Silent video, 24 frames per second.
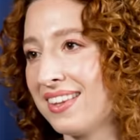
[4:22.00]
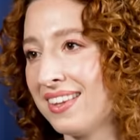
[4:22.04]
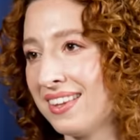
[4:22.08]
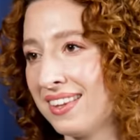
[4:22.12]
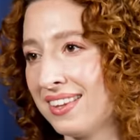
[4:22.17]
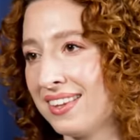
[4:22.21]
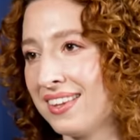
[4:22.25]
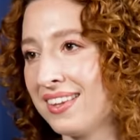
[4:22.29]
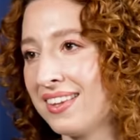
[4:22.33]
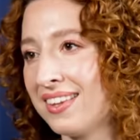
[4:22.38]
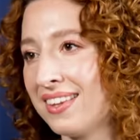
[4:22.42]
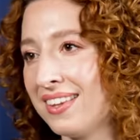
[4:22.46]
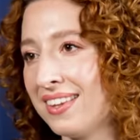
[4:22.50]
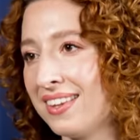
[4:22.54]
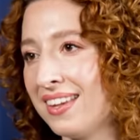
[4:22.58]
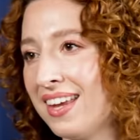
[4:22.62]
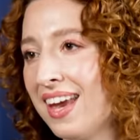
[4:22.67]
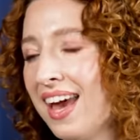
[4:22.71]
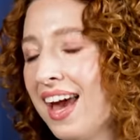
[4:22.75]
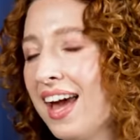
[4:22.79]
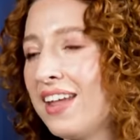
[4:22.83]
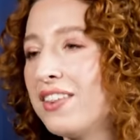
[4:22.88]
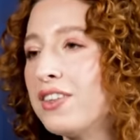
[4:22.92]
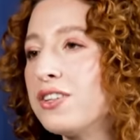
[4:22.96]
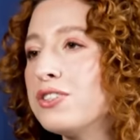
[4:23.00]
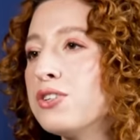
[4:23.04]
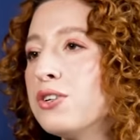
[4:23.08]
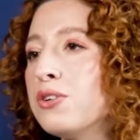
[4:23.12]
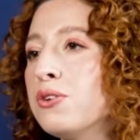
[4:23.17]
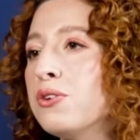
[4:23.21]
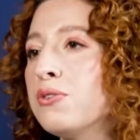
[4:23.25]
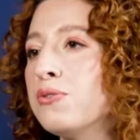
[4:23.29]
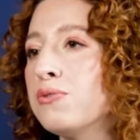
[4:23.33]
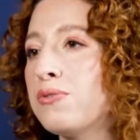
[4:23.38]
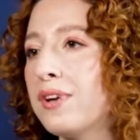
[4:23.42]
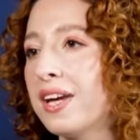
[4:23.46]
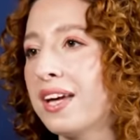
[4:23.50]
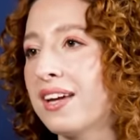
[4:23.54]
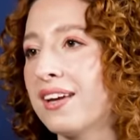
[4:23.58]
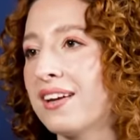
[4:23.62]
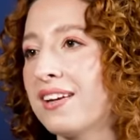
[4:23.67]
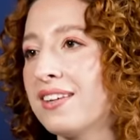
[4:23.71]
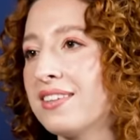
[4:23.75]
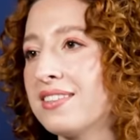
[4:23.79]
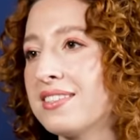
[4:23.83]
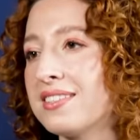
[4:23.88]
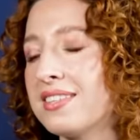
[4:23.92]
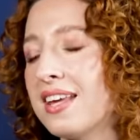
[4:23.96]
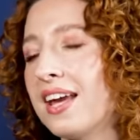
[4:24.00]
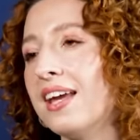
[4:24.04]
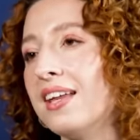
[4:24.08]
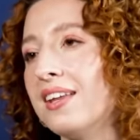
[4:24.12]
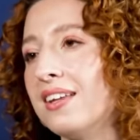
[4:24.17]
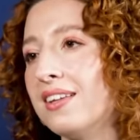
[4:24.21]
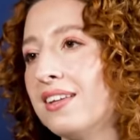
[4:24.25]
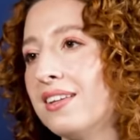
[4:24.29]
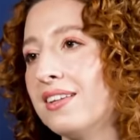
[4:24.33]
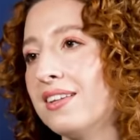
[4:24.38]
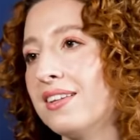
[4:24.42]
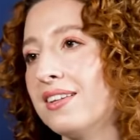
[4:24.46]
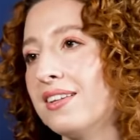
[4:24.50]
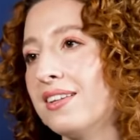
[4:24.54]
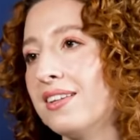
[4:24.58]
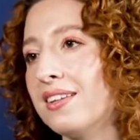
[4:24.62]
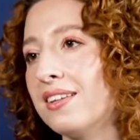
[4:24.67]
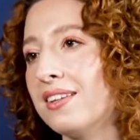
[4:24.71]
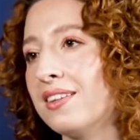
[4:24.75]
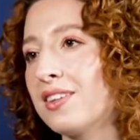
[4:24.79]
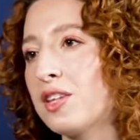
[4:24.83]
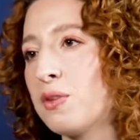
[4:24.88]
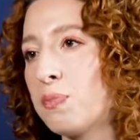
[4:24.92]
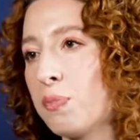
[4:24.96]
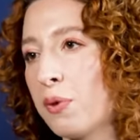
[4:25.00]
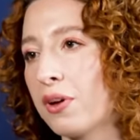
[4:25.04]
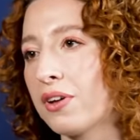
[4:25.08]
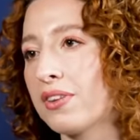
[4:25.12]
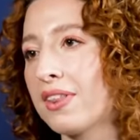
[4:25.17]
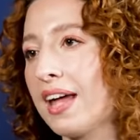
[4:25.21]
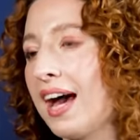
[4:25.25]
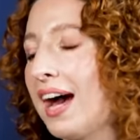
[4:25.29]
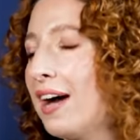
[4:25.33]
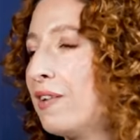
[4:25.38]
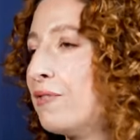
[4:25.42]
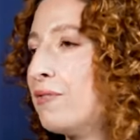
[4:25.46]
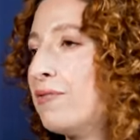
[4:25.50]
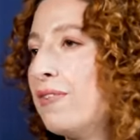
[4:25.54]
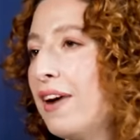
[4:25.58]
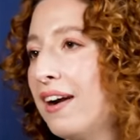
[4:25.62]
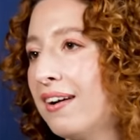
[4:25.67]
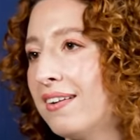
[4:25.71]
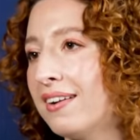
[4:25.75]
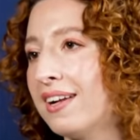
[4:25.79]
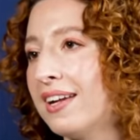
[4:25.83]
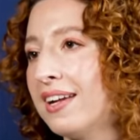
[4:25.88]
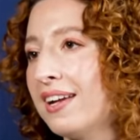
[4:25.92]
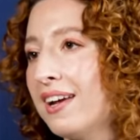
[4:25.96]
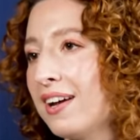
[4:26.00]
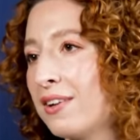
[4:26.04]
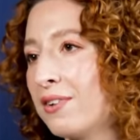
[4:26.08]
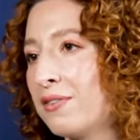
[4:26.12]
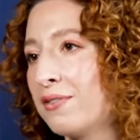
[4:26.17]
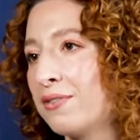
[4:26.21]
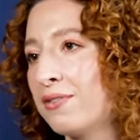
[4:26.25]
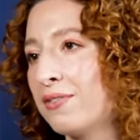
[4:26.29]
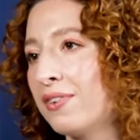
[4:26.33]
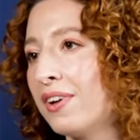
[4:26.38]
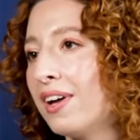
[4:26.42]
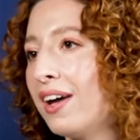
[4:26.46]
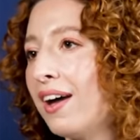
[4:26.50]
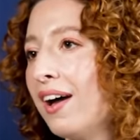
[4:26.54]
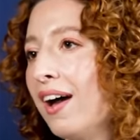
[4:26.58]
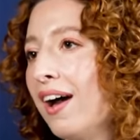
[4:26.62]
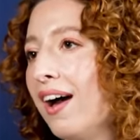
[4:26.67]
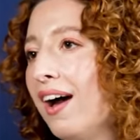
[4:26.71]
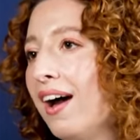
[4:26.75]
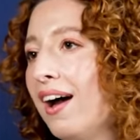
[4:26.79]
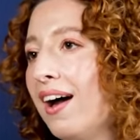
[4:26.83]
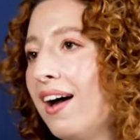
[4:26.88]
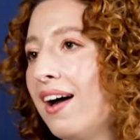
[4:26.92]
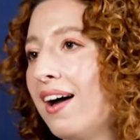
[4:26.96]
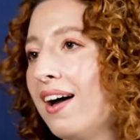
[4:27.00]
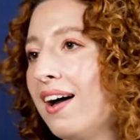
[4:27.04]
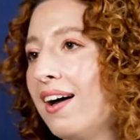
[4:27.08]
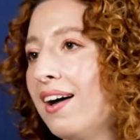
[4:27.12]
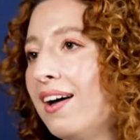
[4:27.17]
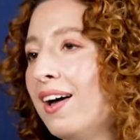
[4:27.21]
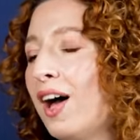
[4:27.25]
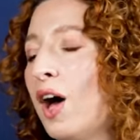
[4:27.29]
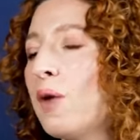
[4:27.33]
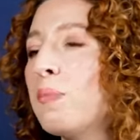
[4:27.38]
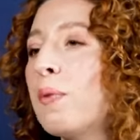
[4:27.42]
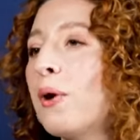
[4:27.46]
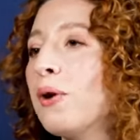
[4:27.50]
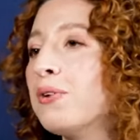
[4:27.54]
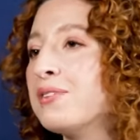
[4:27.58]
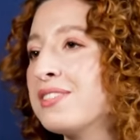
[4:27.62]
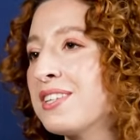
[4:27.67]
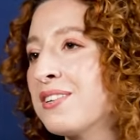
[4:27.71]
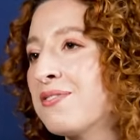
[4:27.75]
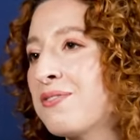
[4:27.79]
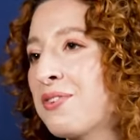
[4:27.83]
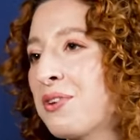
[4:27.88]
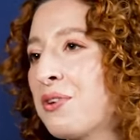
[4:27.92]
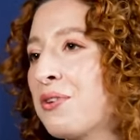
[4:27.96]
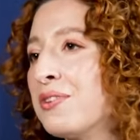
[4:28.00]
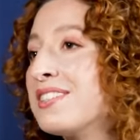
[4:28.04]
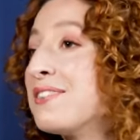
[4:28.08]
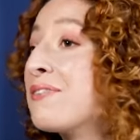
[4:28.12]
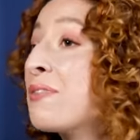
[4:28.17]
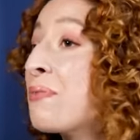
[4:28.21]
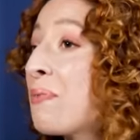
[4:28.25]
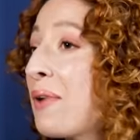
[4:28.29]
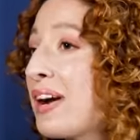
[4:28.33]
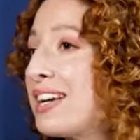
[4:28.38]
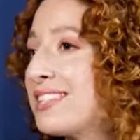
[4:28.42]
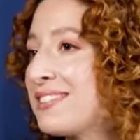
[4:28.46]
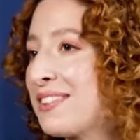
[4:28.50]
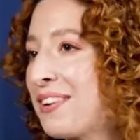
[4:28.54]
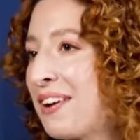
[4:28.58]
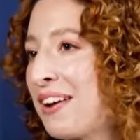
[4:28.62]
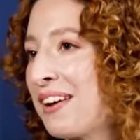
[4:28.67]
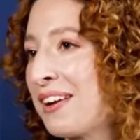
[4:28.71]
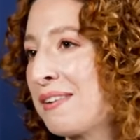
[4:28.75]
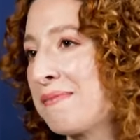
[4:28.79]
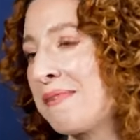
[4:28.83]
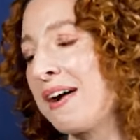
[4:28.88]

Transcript: Mm. And the two vicars in the book that have very kind of opposing views, different ways of going